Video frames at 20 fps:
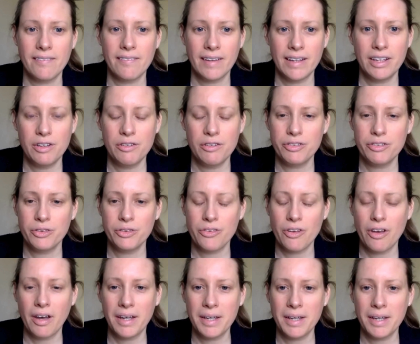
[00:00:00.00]
Thank you for your
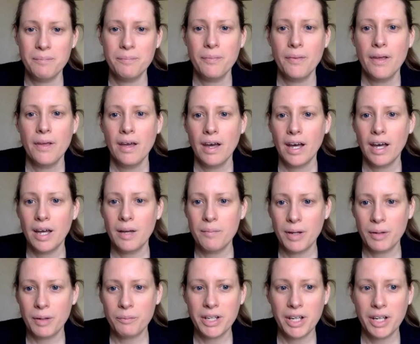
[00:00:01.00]
time.
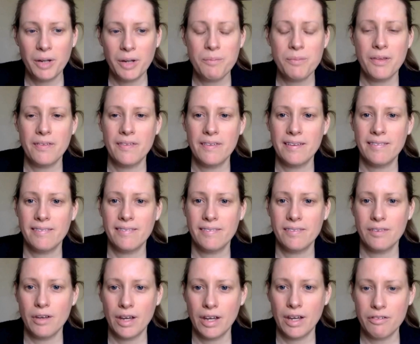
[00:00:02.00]
And we hope that
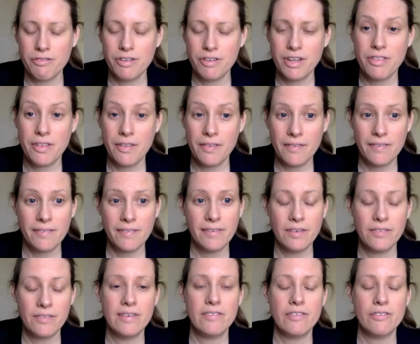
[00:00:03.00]
this fifth in the
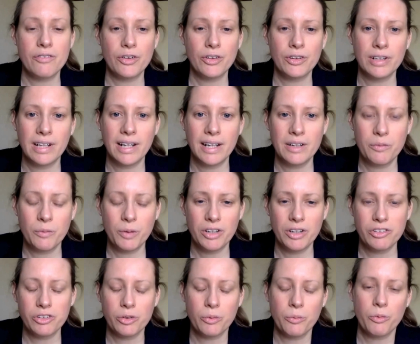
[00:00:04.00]
series of online
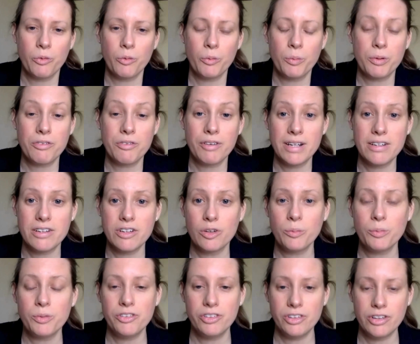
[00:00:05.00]
workshops will provide an
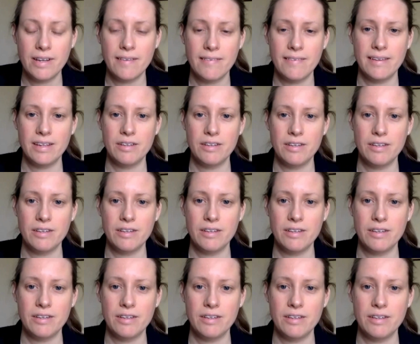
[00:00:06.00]
opportunity for
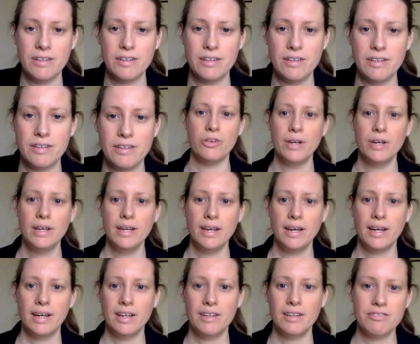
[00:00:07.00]
us all to
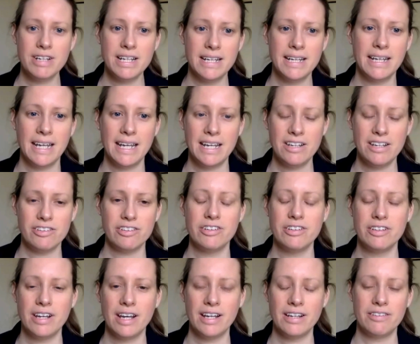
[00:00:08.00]
re-engage
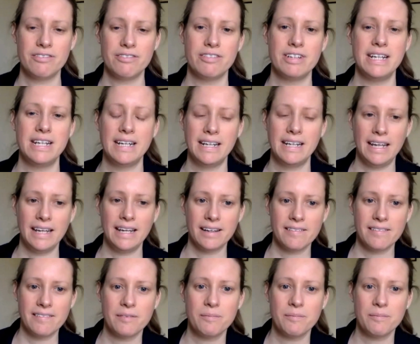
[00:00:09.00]
and
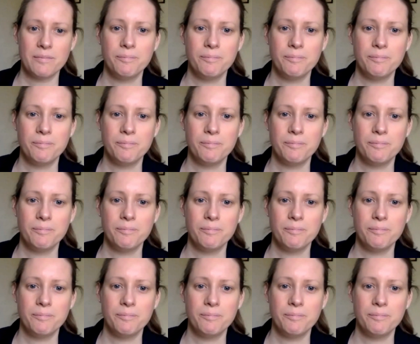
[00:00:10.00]
reconnect.